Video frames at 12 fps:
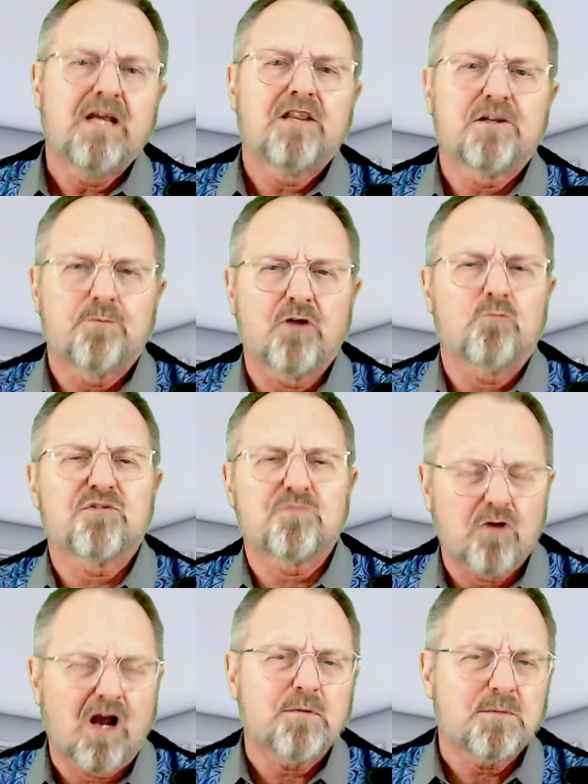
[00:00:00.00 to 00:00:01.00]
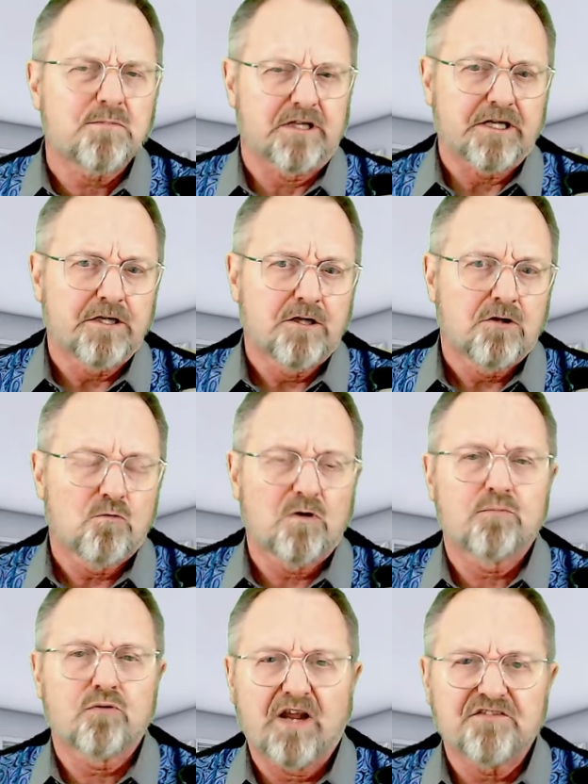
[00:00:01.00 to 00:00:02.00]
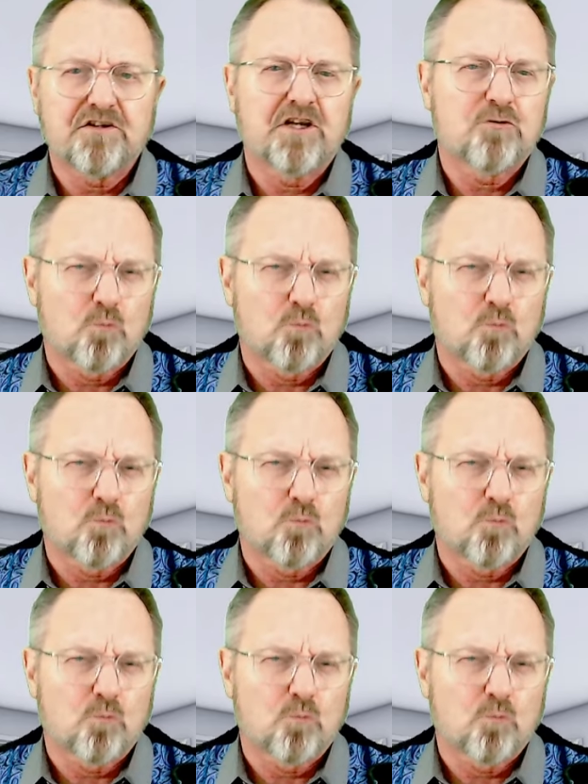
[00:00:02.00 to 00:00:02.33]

The point was probably when President